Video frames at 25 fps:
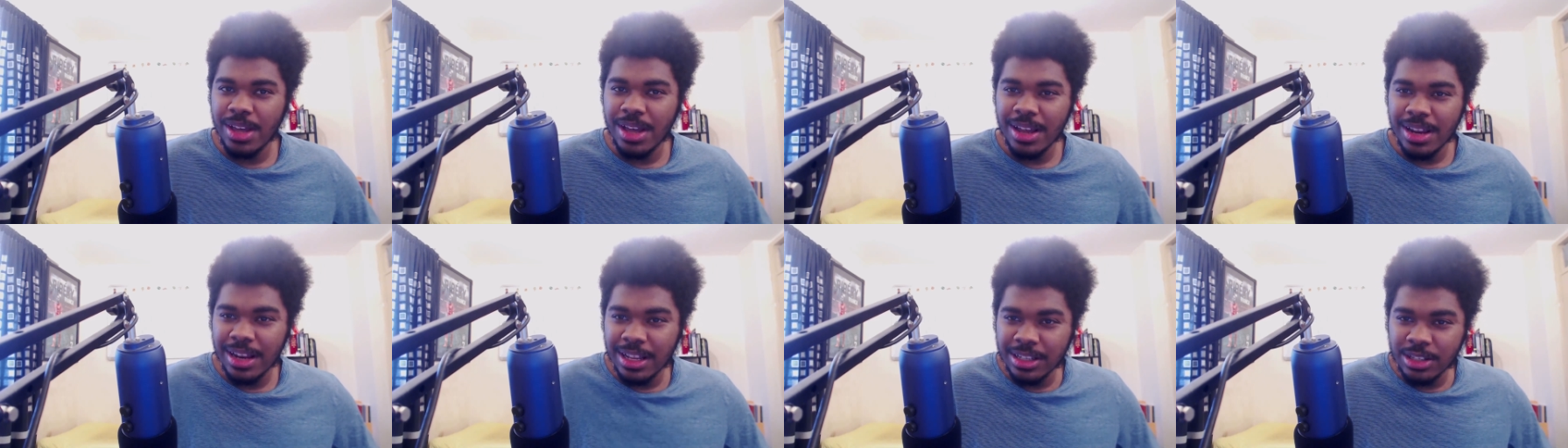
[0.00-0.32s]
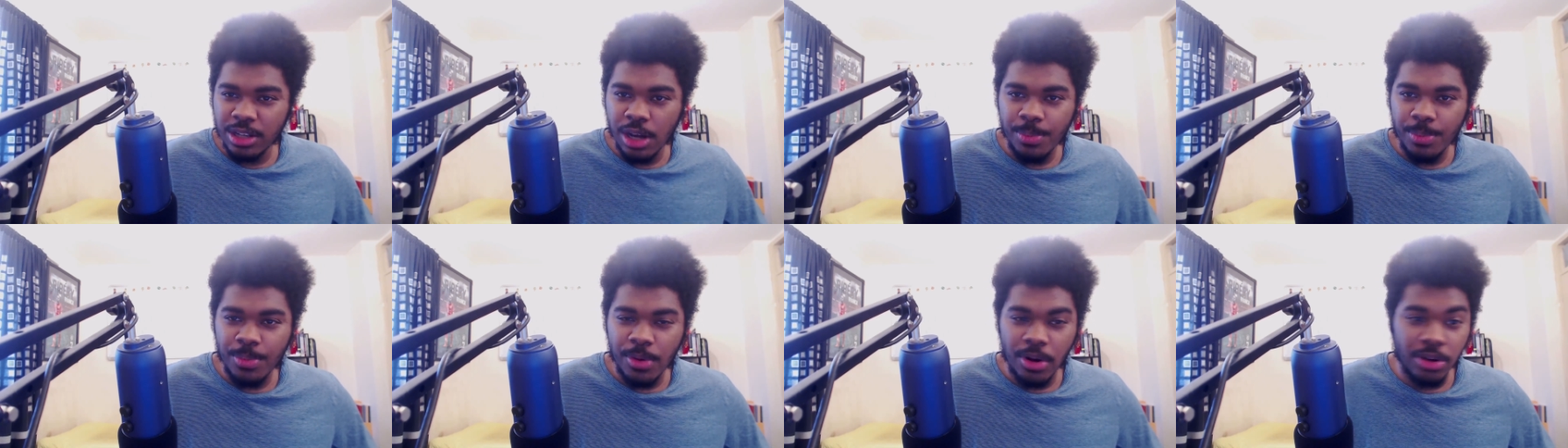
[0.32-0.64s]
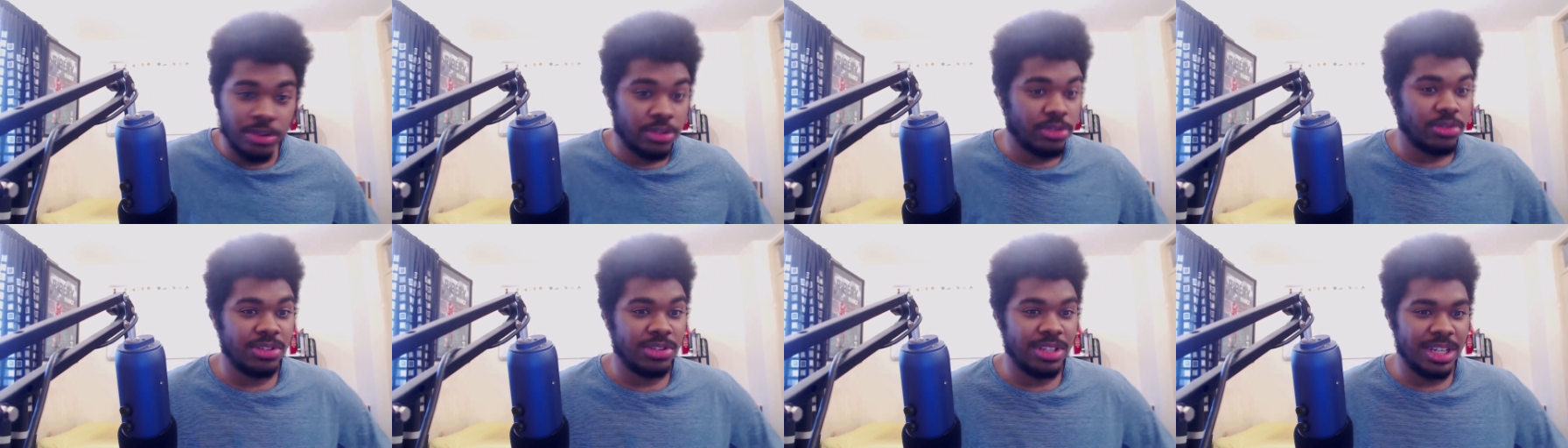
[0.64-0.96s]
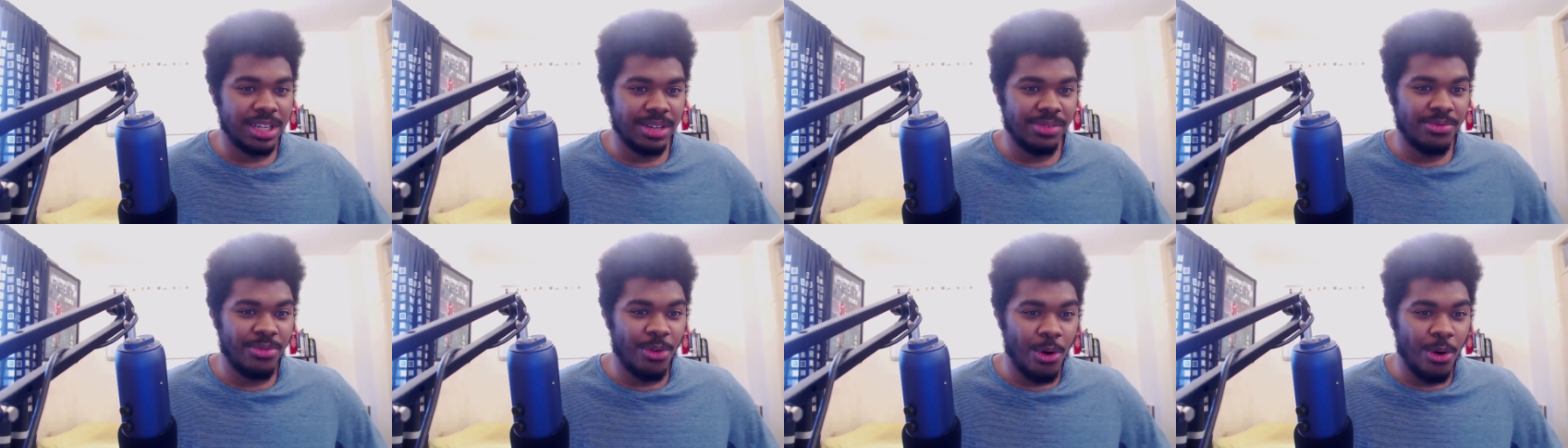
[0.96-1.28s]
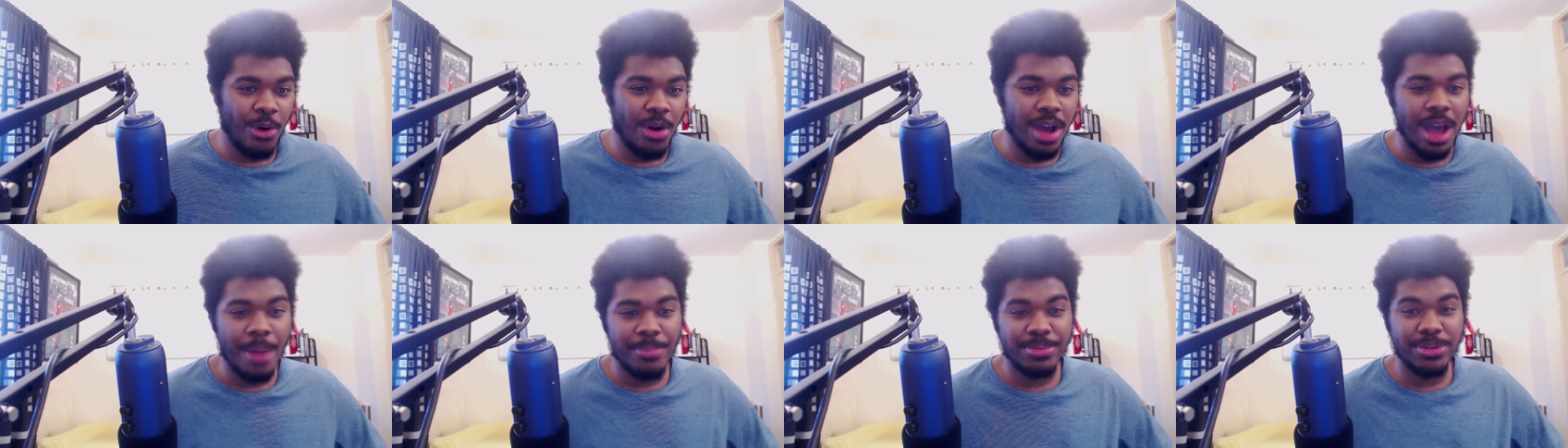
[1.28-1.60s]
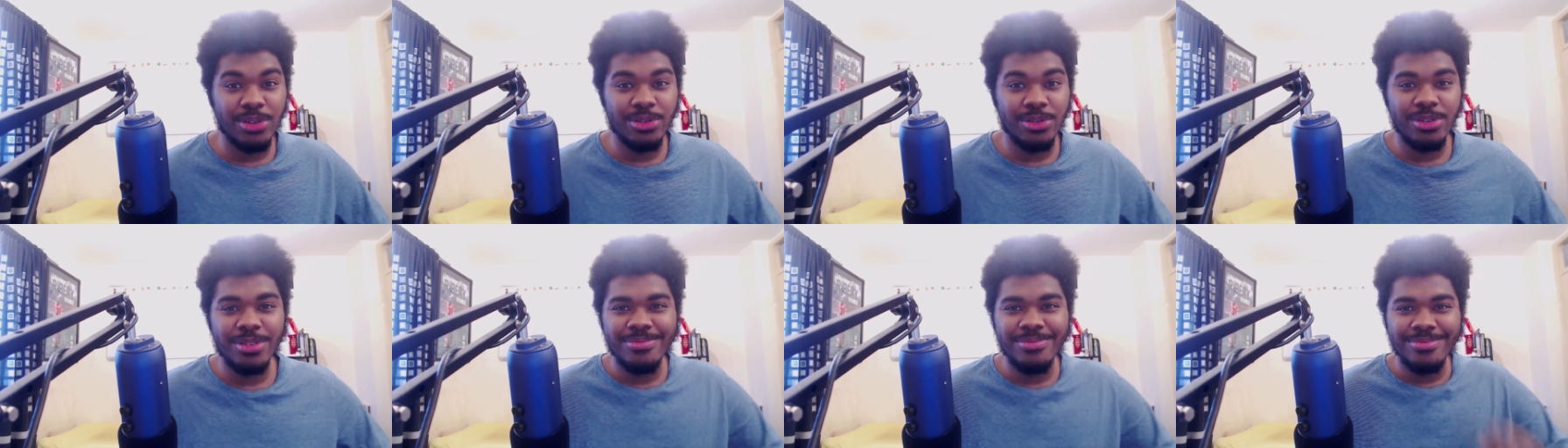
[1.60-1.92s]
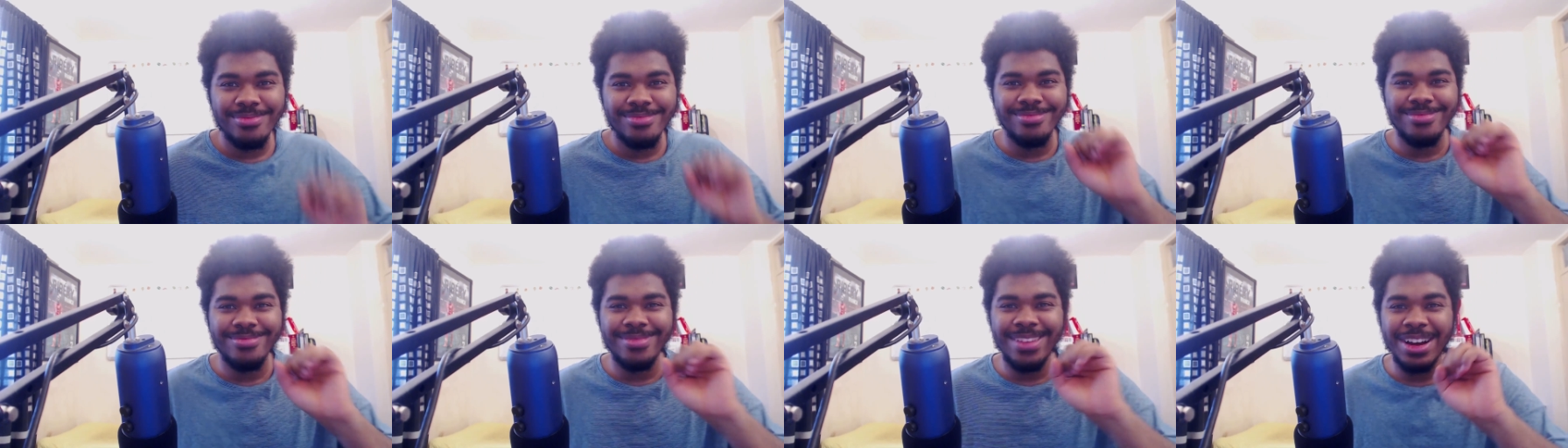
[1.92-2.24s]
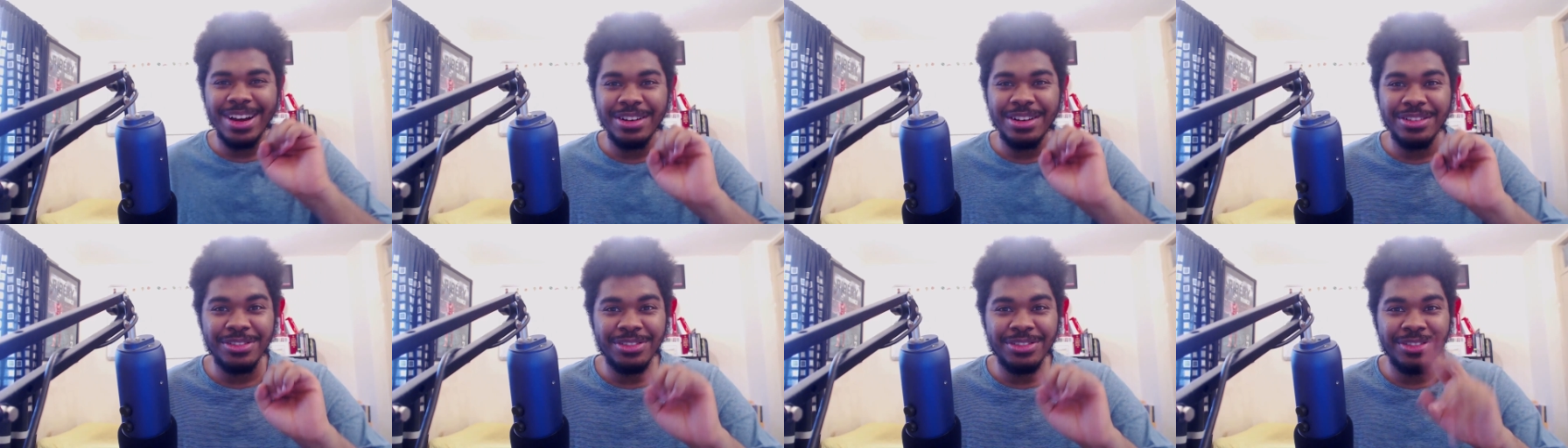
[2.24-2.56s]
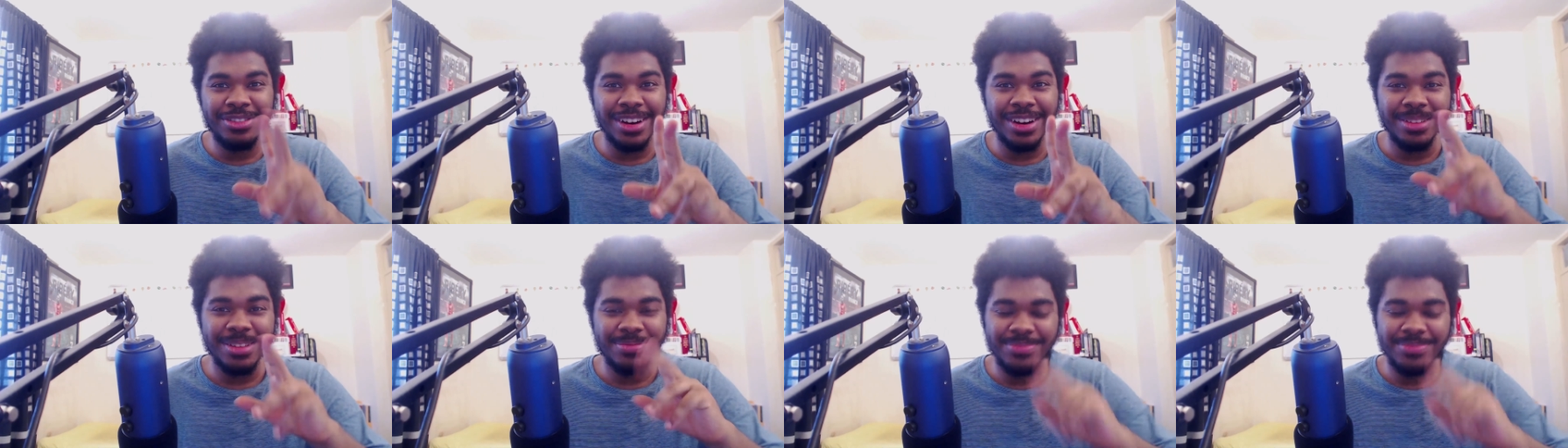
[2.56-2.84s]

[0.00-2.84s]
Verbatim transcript: Let's hop on to season four, episode three.